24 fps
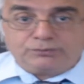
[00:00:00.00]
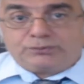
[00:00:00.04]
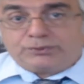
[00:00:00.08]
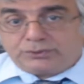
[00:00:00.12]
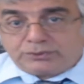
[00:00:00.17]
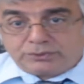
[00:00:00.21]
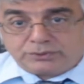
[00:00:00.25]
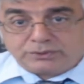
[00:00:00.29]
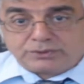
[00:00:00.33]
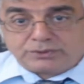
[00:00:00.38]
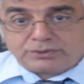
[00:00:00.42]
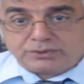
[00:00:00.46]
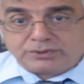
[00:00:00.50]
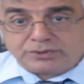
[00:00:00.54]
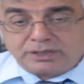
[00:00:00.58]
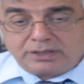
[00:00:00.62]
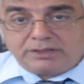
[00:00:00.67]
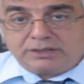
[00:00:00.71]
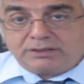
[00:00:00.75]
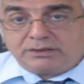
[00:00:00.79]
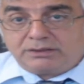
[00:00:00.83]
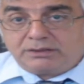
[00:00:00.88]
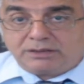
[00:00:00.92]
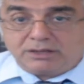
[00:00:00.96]
for your
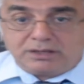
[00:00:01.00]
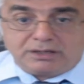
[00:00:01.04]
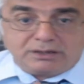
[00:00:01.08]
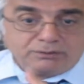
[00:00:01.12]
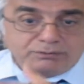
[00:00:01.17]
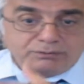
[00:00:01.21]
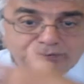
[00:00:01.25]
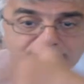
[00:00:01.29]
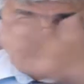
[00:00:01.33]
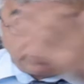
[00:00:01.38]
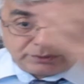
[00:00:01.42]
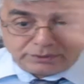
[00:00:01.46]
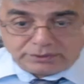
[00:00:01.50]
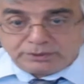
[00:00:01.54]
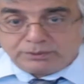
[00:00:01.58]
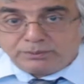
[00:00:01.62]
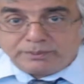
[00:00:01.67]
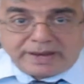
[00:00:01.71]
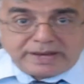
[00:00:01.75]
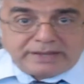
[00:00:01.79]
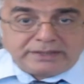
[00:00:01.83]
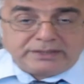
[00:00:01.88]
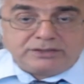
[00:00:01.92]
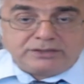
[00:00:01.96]
society, for the
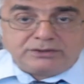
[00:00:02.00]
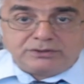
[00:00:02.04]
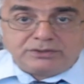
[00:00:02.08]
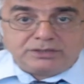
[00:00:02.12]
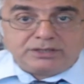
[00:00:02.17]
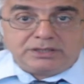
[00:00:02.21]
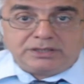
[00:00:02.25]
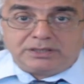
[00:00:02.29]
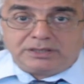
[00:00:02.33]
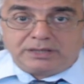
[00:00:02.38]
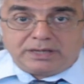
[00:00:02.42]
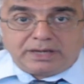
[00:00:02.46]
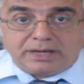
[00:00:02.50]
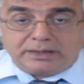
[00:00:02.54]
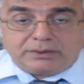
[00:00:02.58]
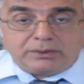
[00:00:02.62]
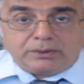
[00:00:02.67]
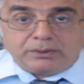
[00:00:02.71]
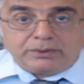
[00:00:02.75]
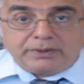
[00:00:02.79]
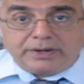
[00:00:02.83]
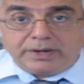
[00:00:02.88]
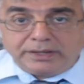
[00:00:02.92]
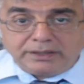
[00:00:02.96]
humanity,
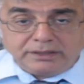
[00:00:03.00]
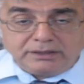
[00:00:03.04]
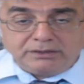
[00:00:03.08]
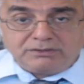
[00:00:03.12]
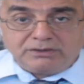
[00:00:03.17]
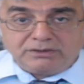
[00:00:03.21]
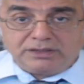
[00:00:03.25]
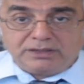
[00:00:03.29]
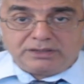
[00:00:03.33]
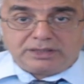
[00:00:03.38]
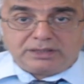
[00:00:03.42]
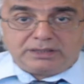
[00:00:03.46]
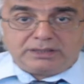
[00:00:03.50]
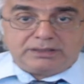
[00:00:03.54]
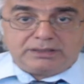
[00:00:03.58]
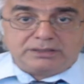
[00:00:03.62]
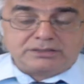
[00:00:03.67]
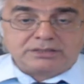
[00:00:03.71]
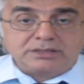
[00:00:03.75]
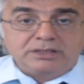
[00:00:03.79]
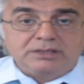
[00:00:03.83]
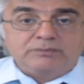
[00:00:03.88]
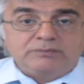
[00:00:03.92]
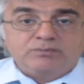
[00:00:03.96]
or anything
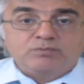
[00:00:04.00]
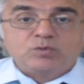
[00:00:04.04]
else.